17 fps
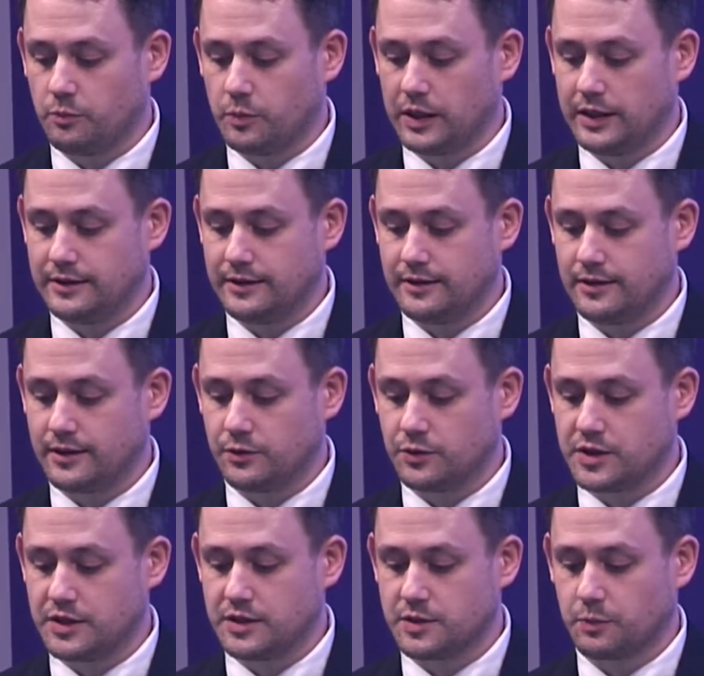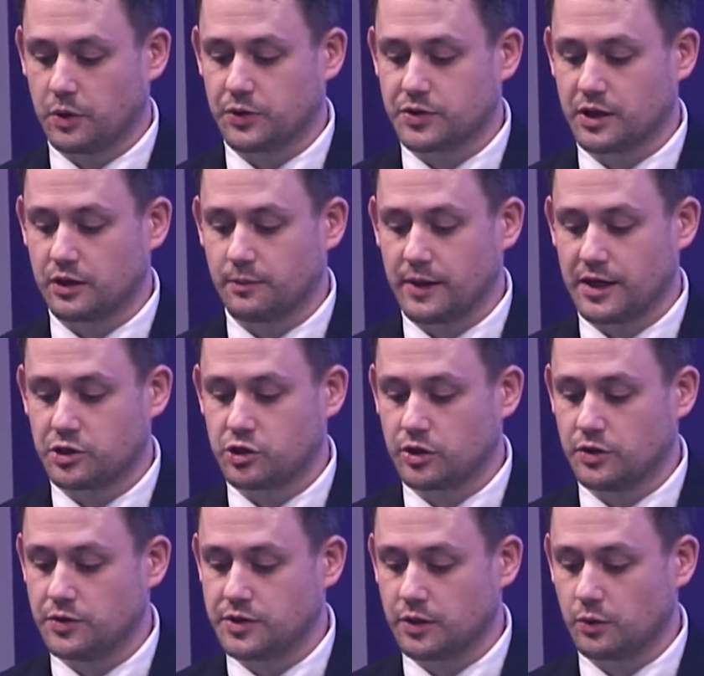pleaded guilty to plotting a mass
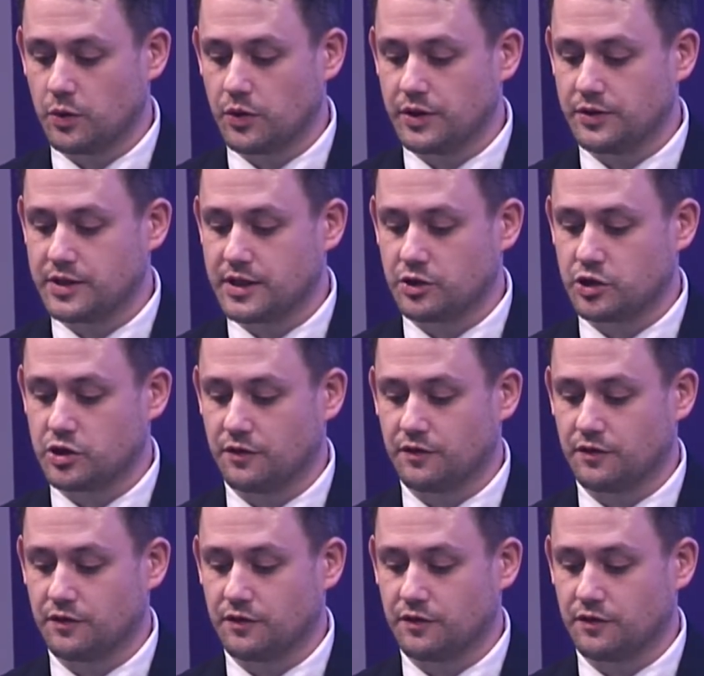shooting with the intention